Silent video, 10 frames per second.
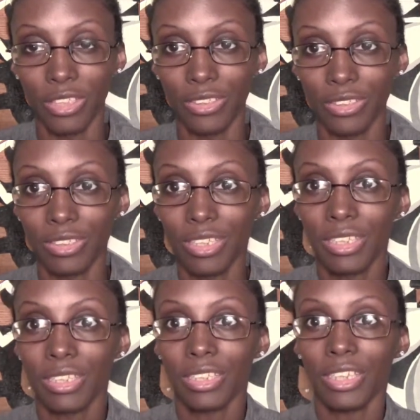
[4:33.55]
and
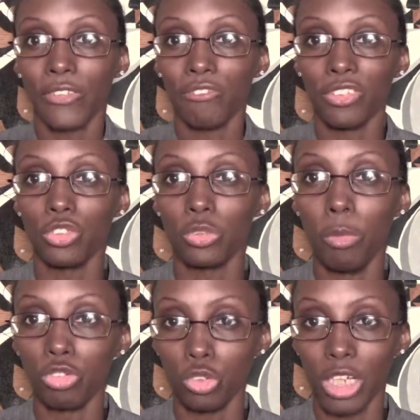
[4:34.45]
feel your
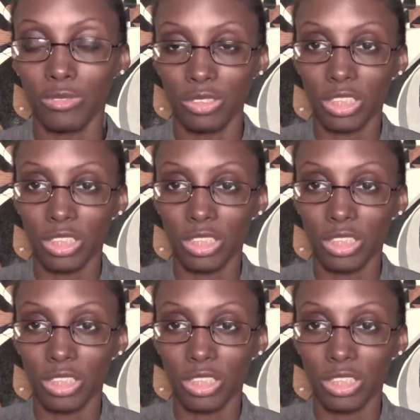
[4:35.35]
emotion you have.